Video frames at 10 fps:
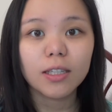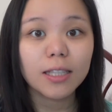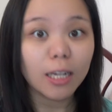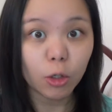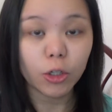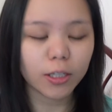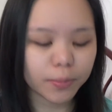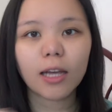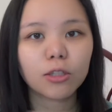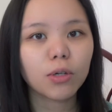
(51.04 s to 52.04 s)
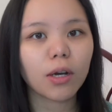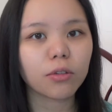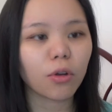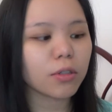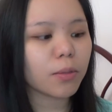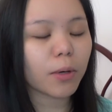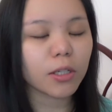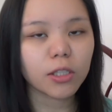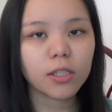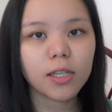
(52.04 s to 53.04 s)
the look. I took out all the
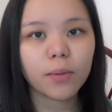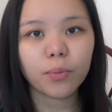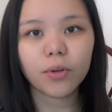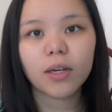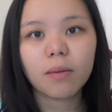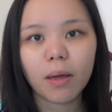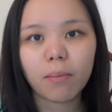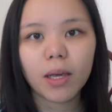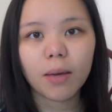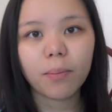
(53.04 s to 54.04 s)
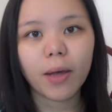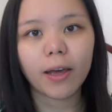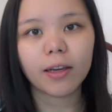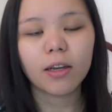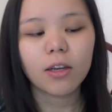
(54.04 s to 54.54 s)
brushes and put it in my makeup bag